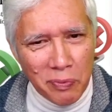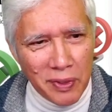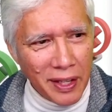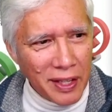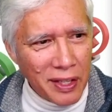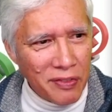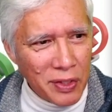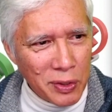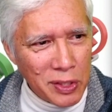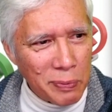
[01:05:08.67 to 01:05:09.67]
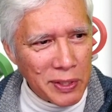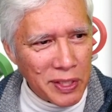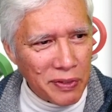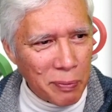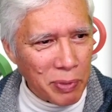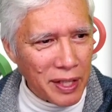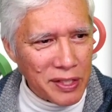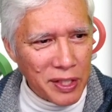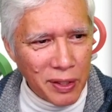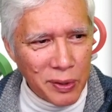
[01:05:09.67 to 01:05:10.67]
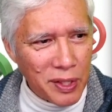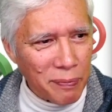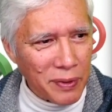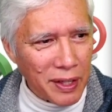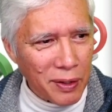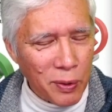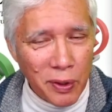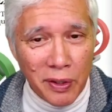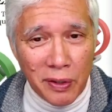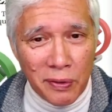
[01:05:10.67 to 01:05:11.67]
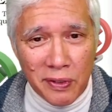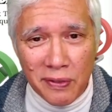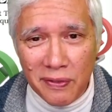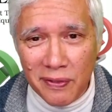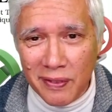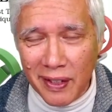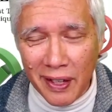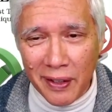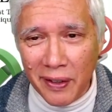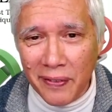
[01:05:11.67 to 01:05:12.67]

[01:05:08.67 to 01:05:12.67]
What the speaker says: like give you a specific blessing or something, or you, I don't know.